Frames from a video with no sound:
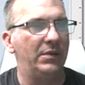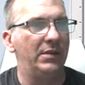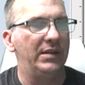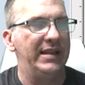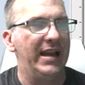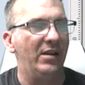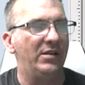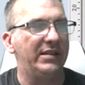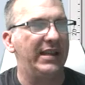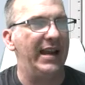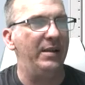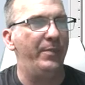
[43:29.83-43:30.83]
The
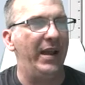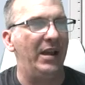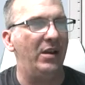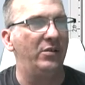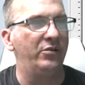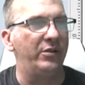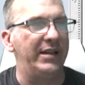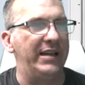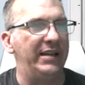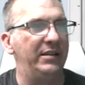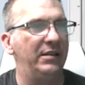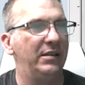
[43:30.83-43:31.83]
outside
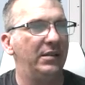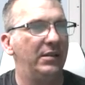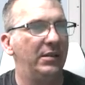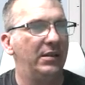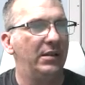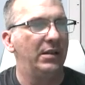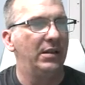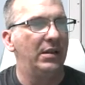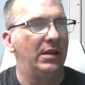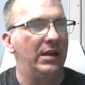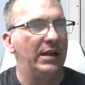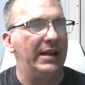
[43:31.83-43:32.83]
boundary
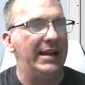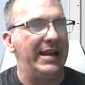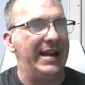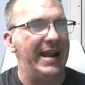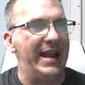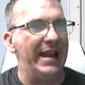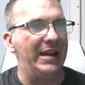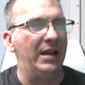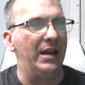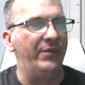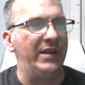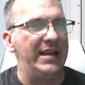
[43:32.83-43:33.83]
and
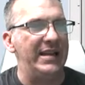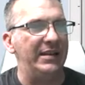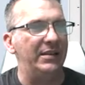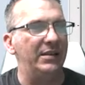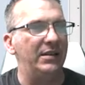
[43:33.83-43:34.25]
of the